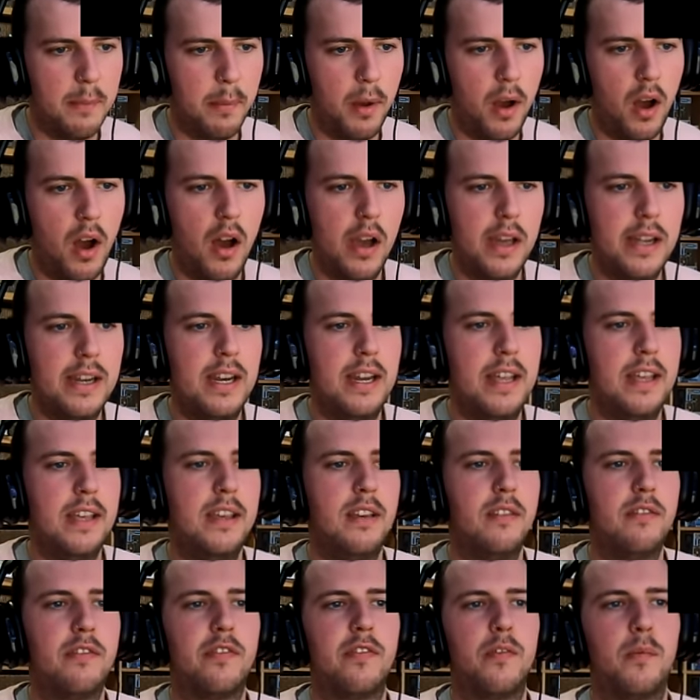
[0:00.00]
but I
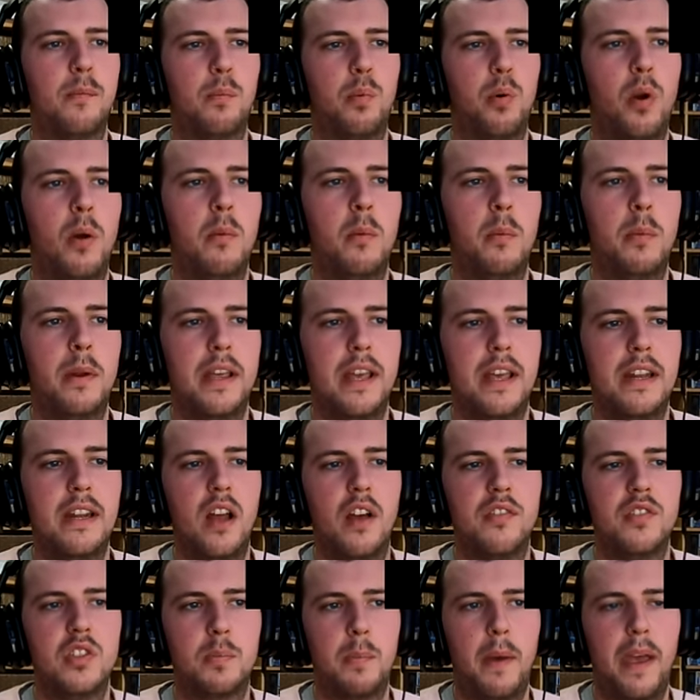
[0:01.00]
leave probably
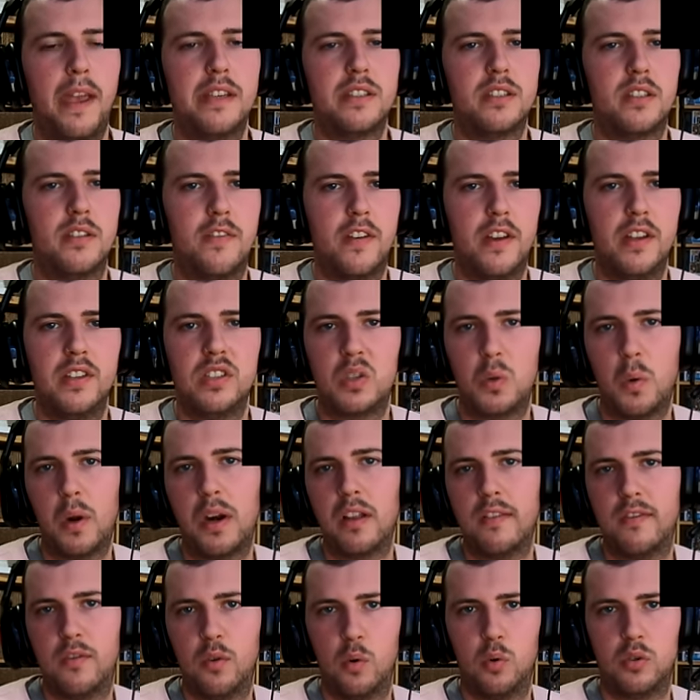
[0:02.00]
enough space to fit
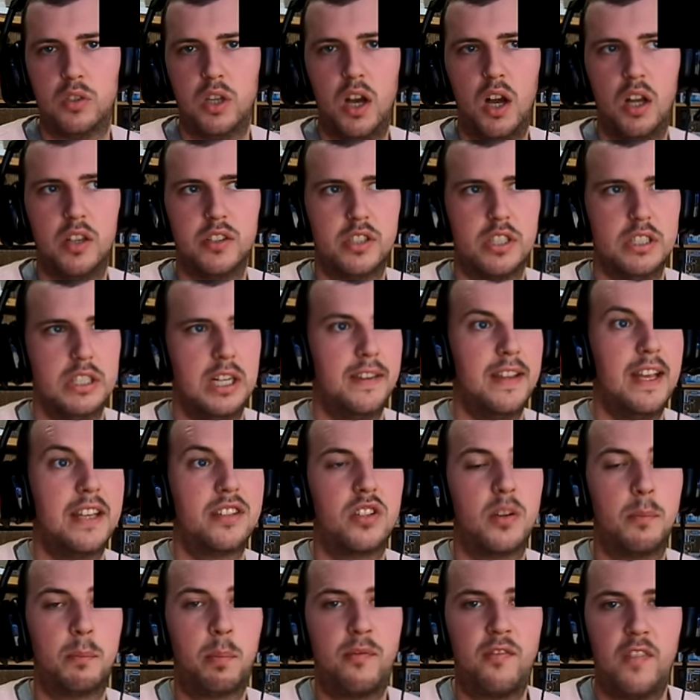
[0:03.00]
twenty-four darts in, and
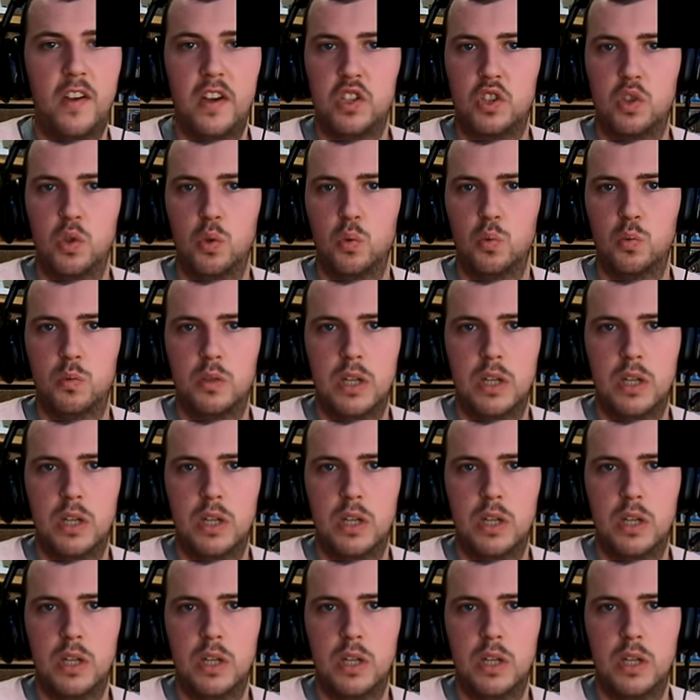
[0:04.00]
that's a professional